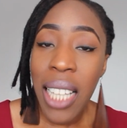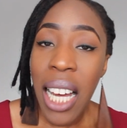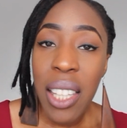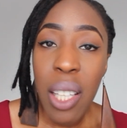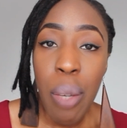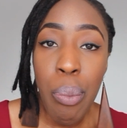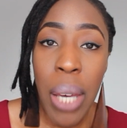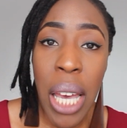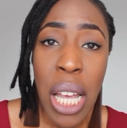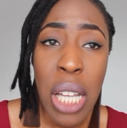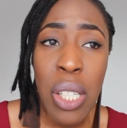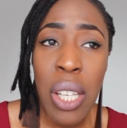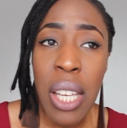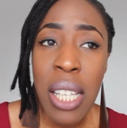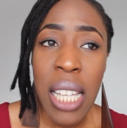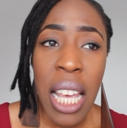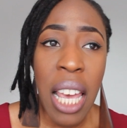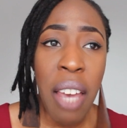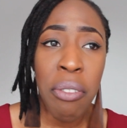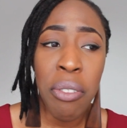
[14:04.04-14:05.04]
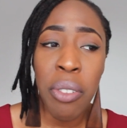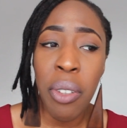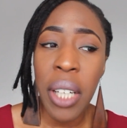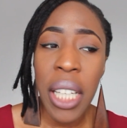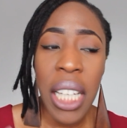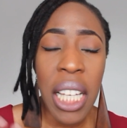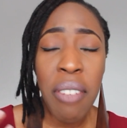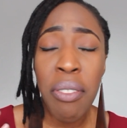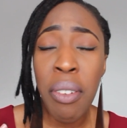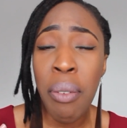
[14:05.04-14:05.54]
like the pictures, if
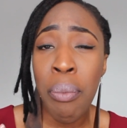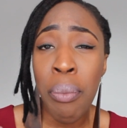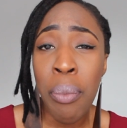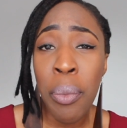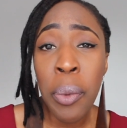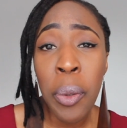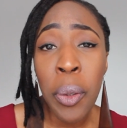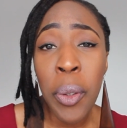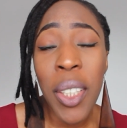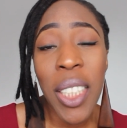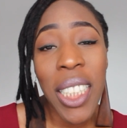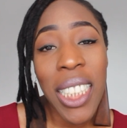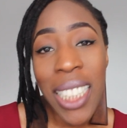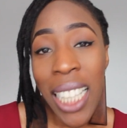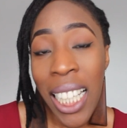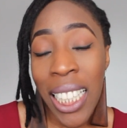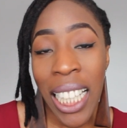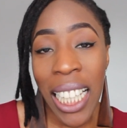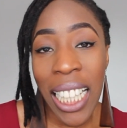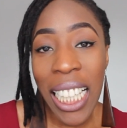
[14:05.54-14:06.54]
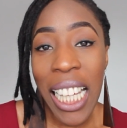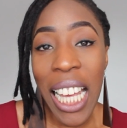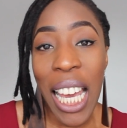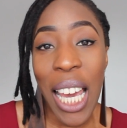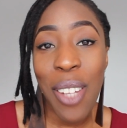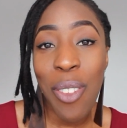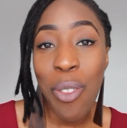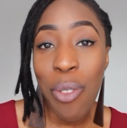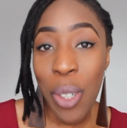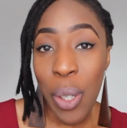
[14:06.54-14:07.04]
not even more stunning
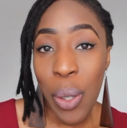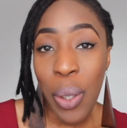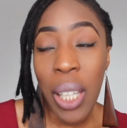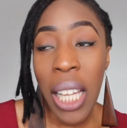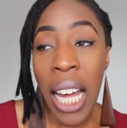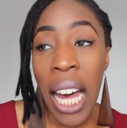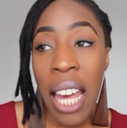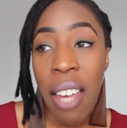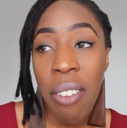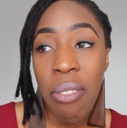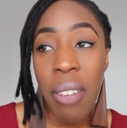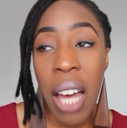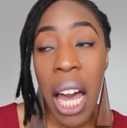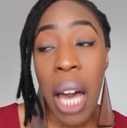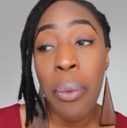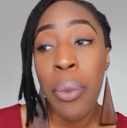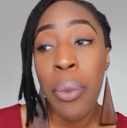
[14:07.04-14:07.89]
in real life. I